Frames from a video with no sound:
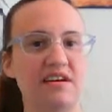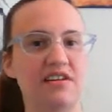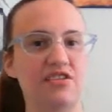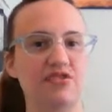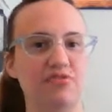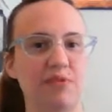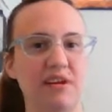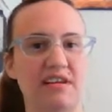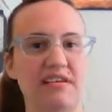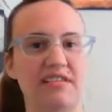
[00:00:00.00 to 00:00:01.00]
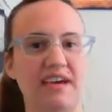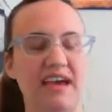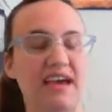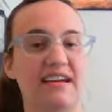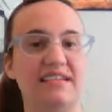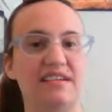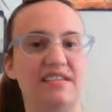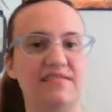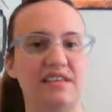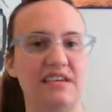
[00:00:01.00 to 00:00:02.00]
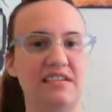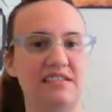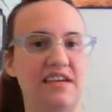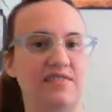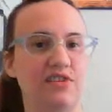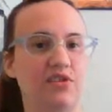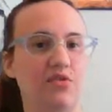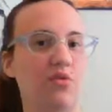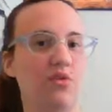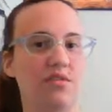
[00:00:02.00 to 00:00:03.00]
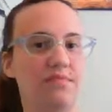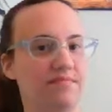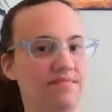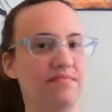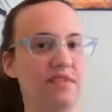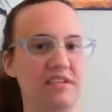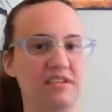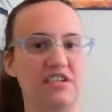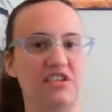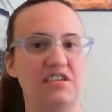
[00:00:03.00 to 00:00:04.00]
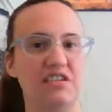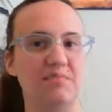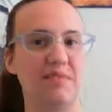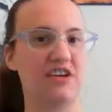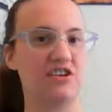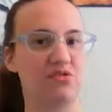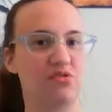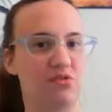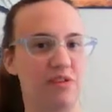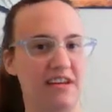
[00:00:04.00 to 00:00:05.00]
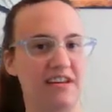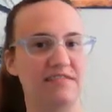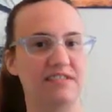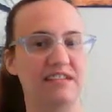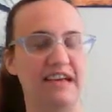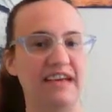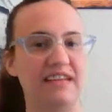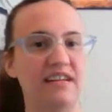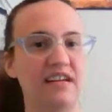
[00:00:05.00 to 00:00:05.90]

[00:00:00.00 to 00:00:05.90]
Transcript: to win the hand of the savior, or essentially the magical queen of the land,